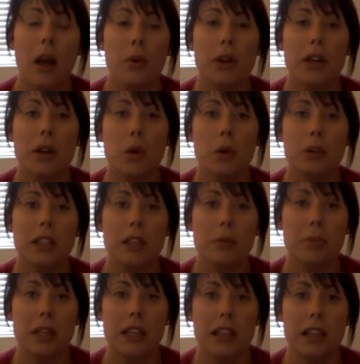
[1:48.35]
I wouldn't
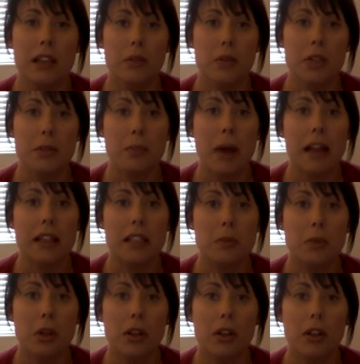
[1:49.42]
only be
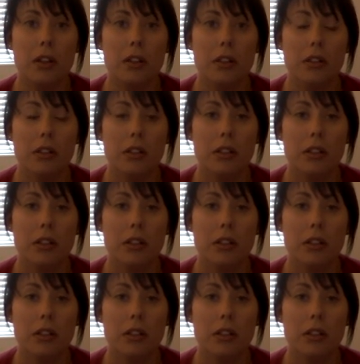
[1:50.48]
responsible,